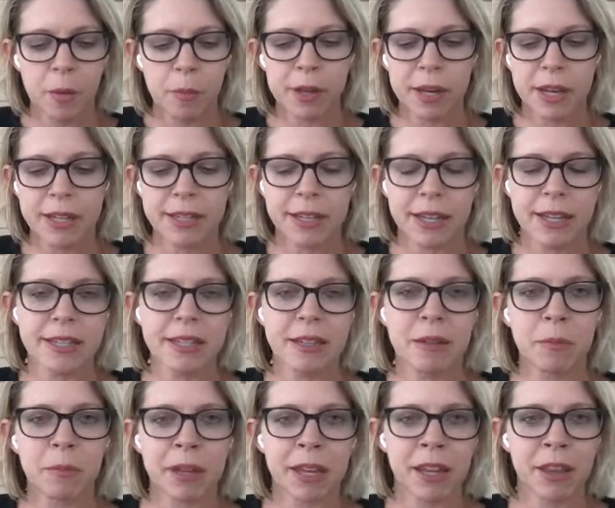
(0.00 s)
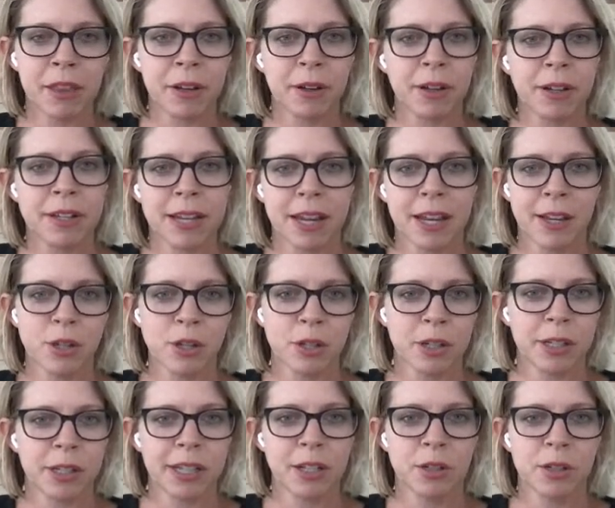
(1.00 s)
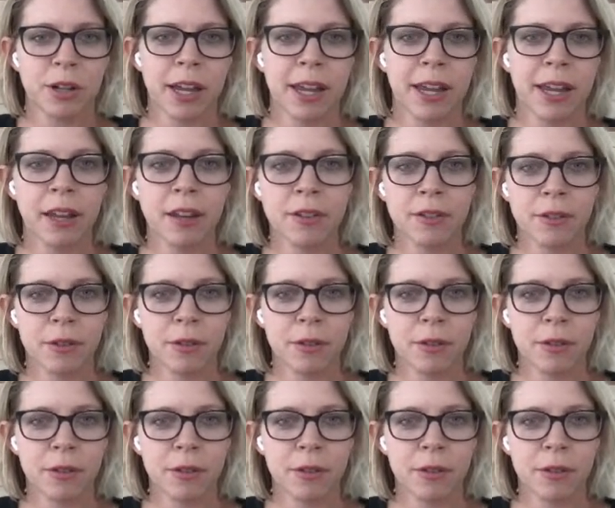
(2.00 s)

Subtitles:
but it doesn't mean they're intentionally trying